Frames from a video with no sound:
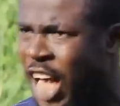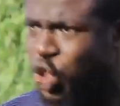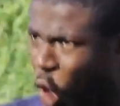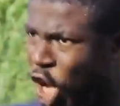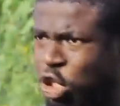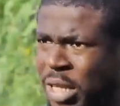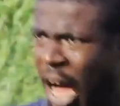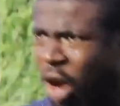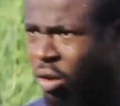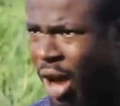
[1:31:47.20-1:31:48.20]
what
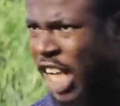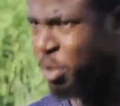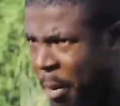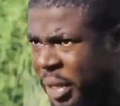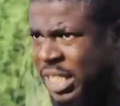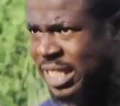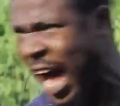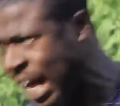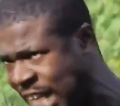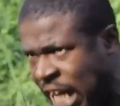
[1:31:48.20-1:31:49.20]
now? As baby sister? As
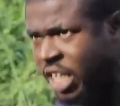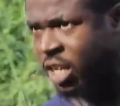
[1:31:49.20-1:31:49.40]
nanny?